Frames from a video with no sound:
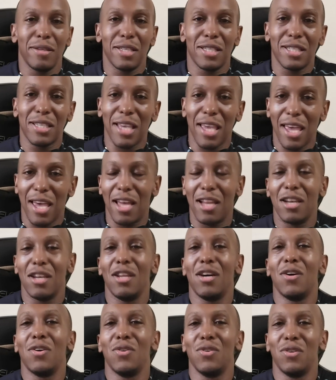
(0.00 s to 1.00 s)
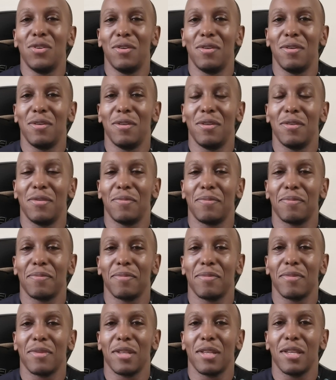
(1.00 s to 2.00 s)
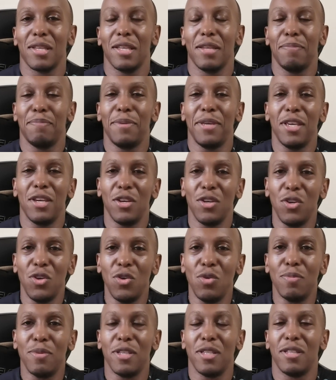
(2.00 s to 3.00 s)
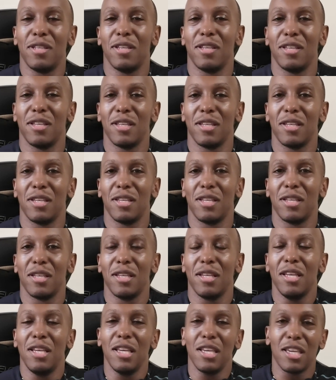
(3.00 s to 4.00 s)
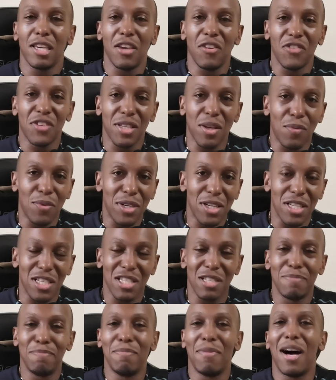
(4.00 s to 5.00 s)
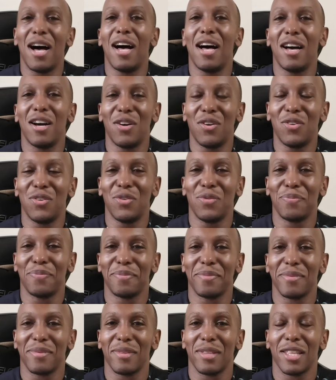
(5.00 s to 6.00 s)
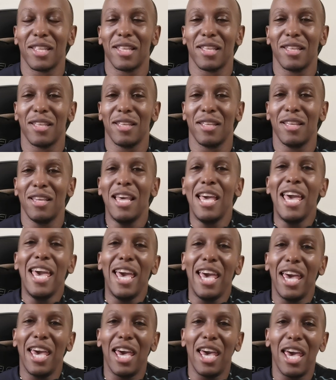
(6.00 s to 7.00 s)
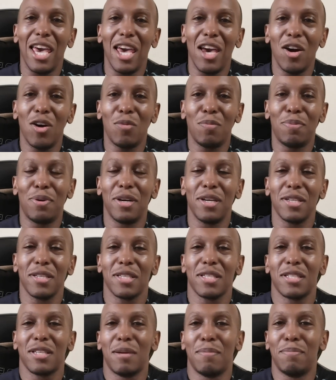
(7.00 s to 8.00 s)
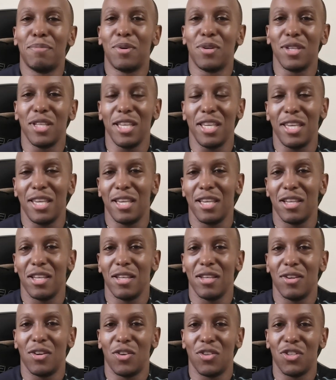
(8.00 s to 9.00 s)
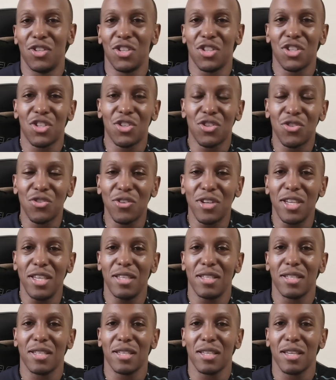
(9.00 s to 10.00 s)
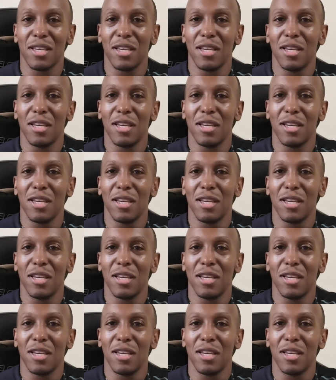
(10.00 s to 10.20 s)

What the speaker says: say hello, be a human, give someone a smile, help somebody on the street,